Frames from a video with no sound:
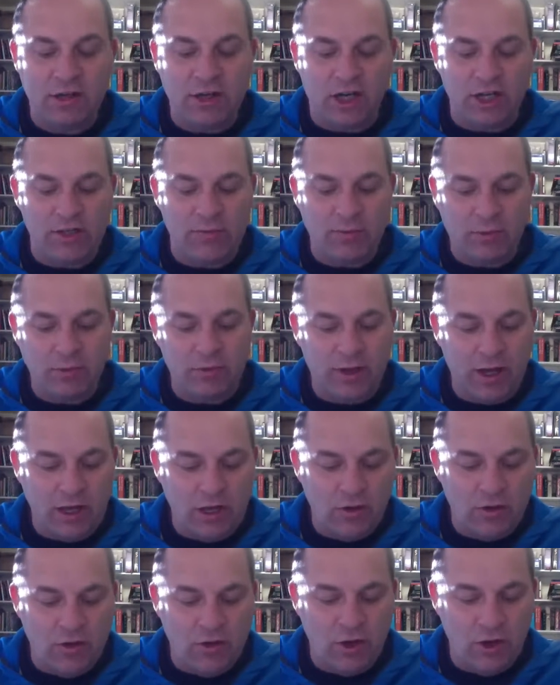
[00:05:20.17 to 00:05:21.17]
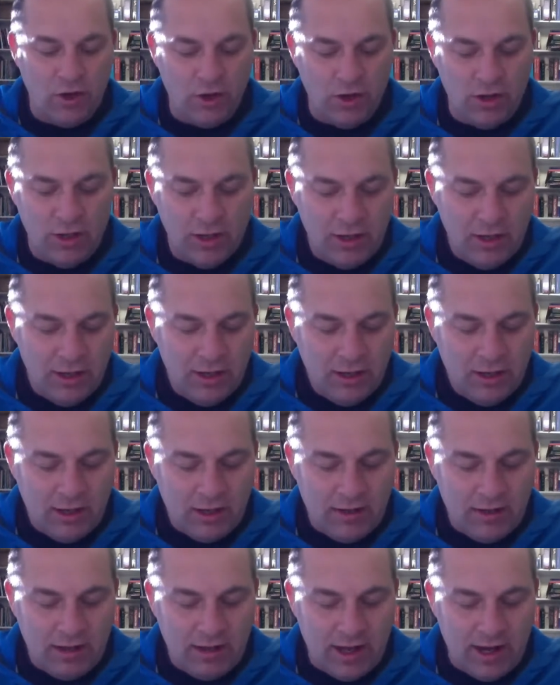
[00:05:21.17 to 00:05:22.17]
This is the gospel that you
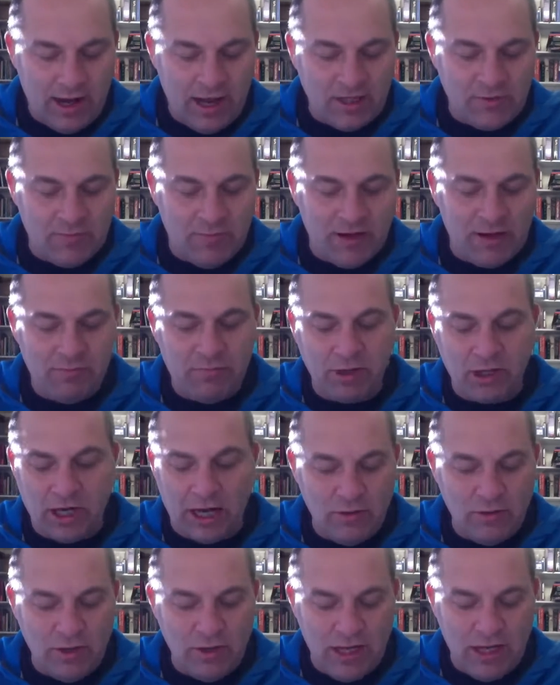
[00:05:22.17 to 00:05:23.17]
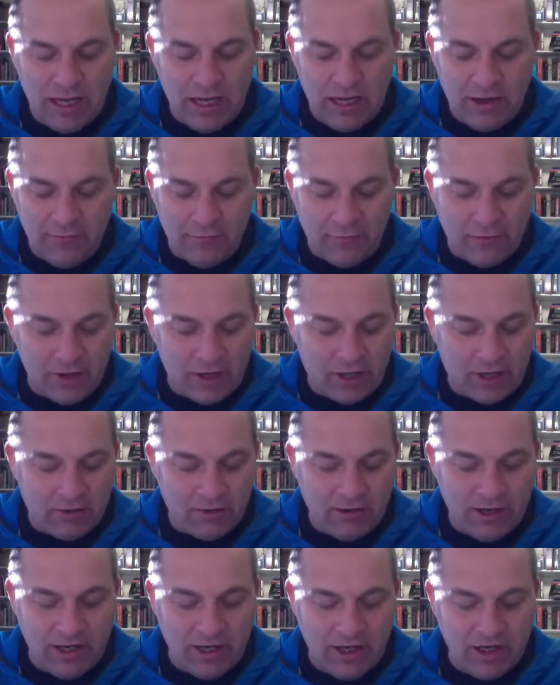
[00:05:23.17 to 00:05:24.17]
heard, and that has been proclaimed
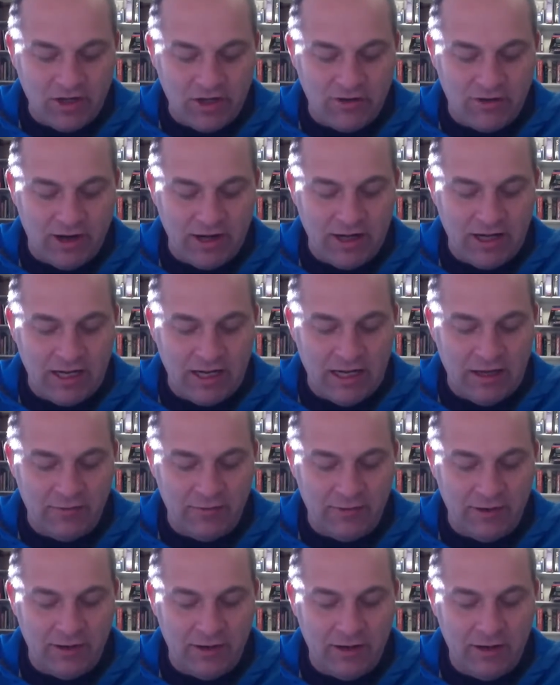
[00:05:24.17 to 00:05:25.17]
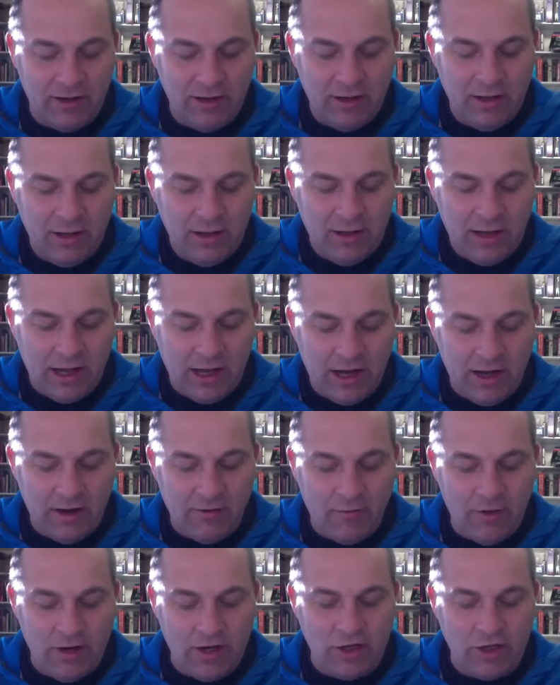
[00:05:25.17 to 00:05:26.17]
to every creature under heaven, and
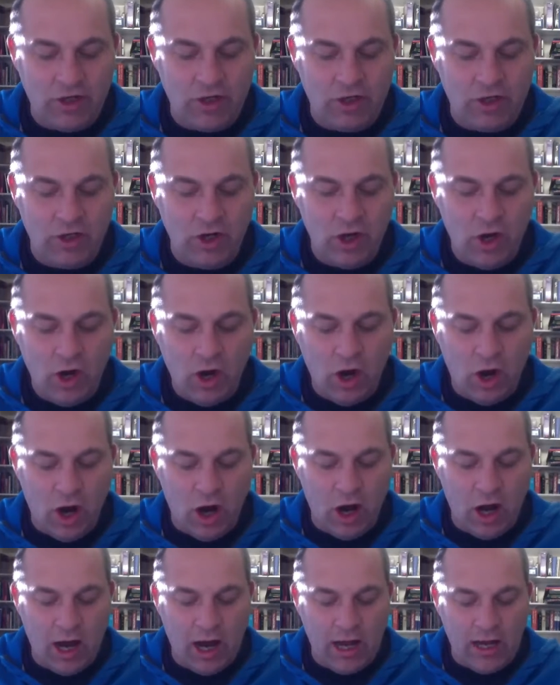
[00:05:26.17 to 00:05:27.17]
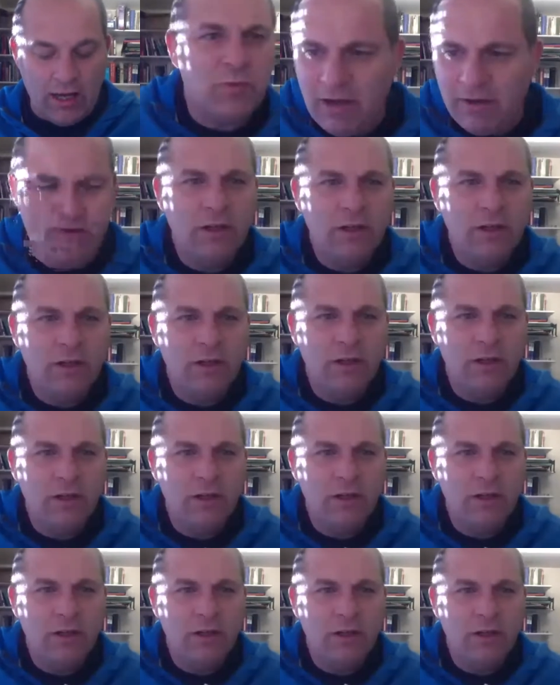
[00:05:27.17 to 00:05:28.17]
of which I have,
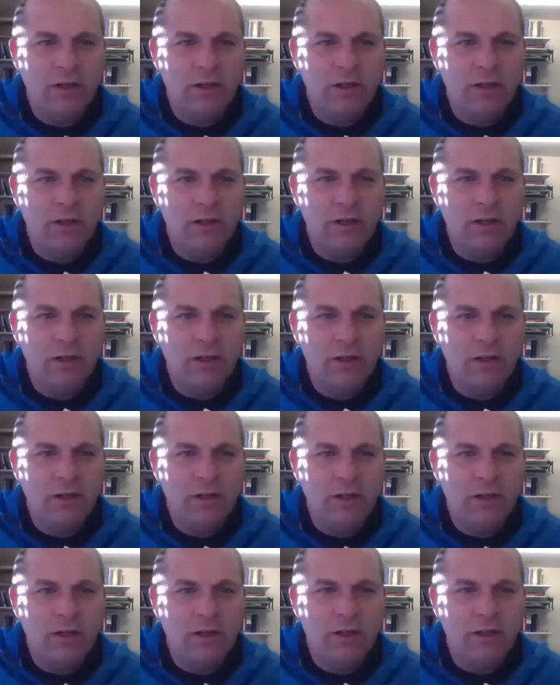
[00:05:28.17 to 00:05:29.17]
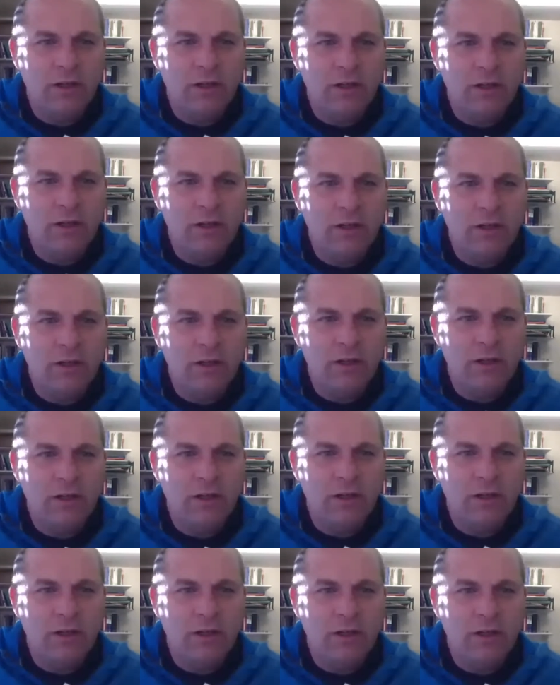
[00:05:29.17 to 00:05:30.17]
okay, same here,
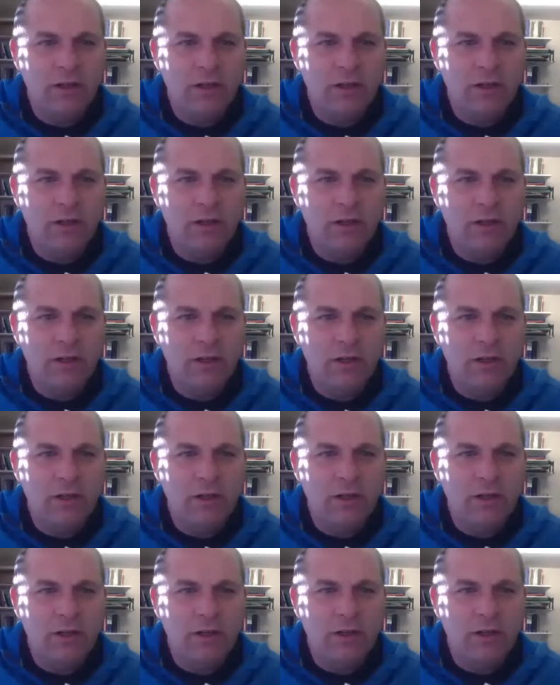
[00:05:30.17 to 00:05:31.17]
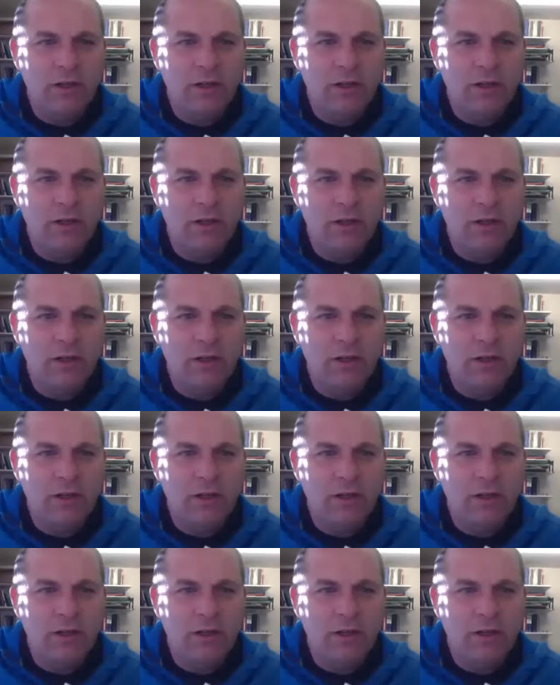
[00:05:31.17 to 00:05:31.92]
have tried to relog, but no good.